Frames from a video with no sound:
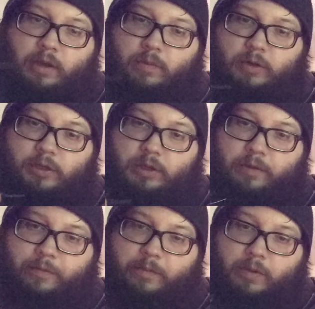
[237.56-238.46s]
And we're just
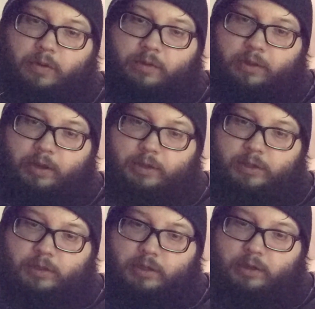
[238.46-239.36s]
going to fit both
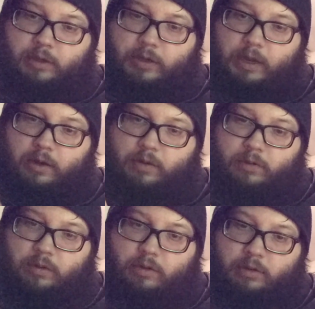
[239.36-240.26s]
leads
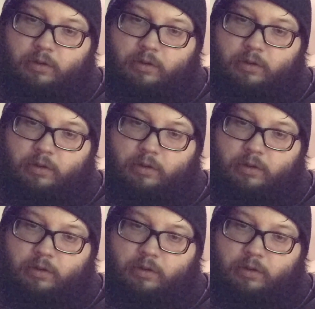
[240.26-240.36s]
down